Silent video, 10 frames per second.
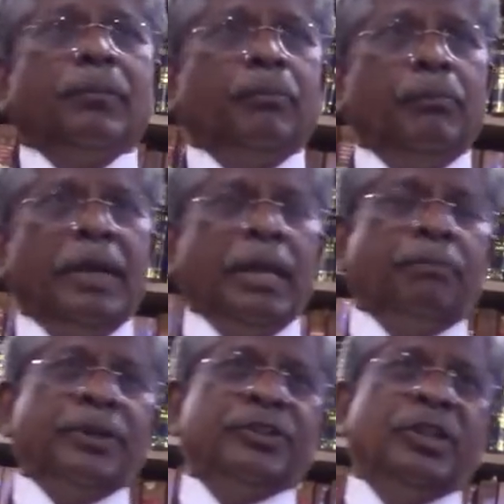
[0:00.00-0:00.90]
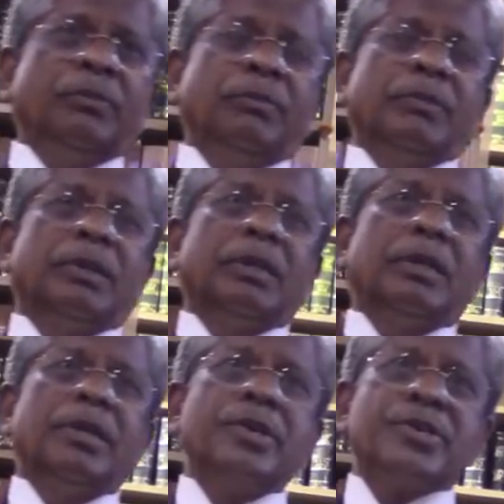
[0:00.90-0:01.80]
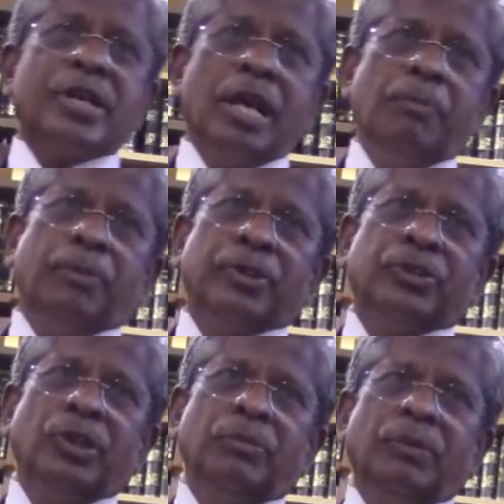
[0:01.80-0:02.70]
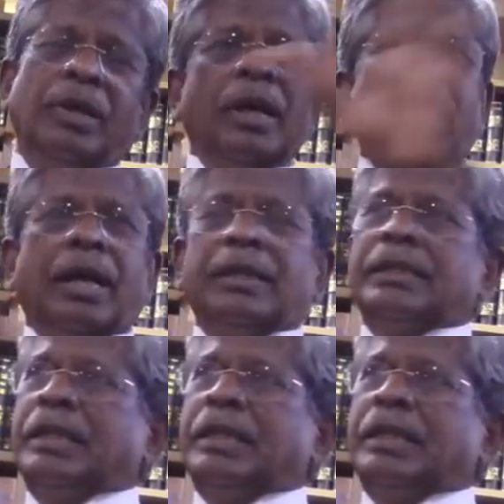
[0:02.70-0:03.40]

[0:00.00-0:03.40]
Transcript: May presume, shall presume, and